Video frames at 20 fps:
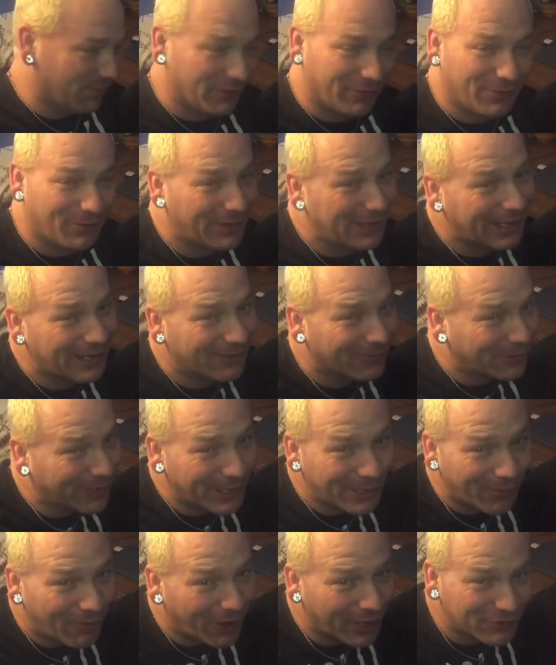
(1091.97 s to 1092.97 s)
a movie. We didn't
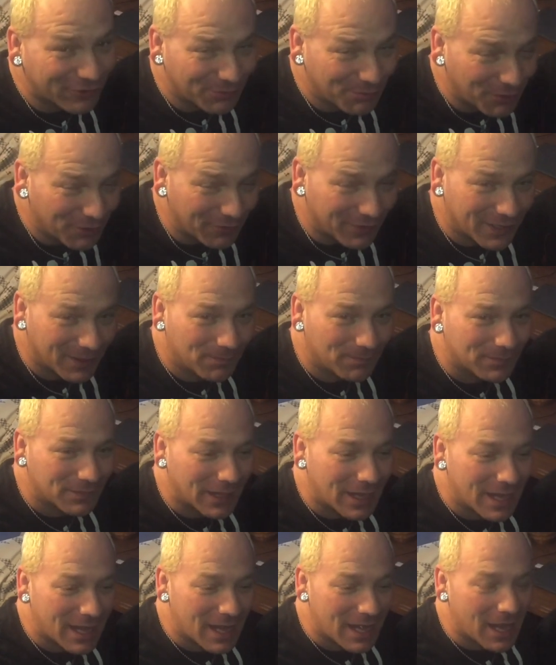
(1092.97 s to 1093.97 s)
really watch a movie
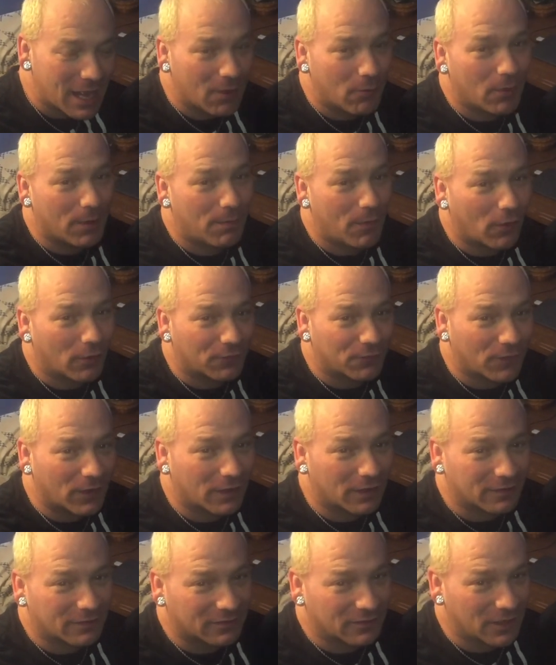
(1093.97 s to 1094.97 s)
and we both
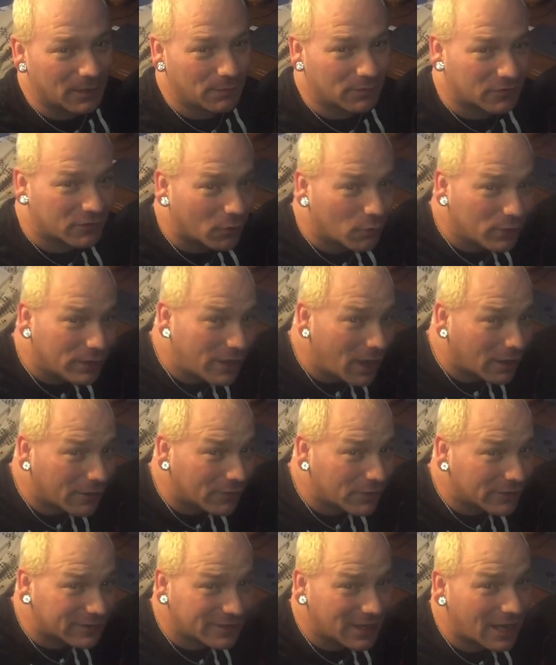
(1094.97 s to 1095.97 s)
fell asleep. So none
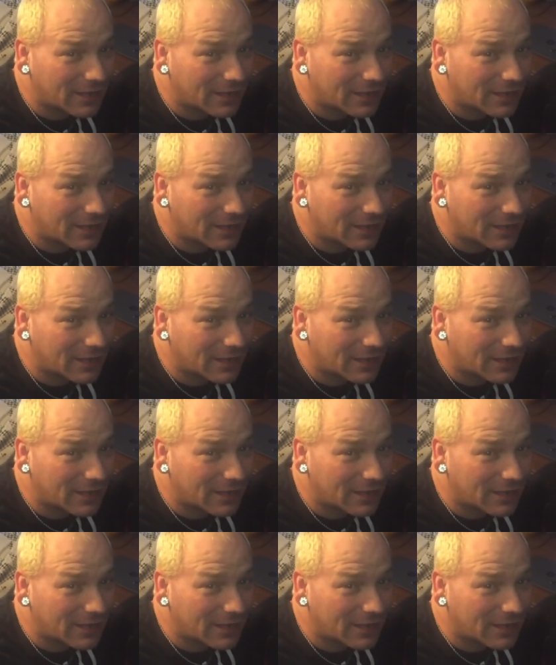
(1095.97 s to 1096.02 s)
of us